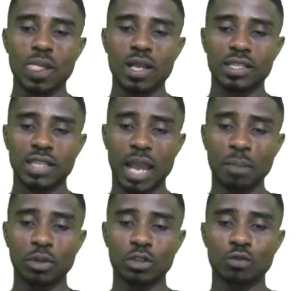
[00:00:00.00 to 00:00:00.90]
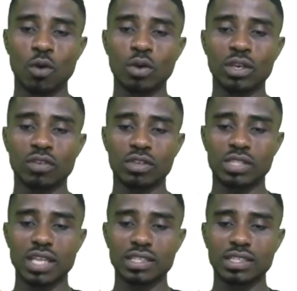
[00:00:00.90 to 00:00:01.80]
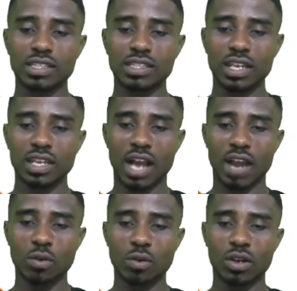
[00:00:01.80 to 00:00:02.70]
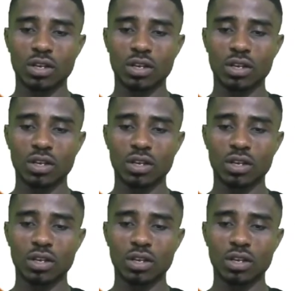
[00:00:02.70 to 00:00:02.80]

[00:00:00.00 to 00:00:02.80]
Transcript: 9 plus 4 will give us 13, 3 carry 1.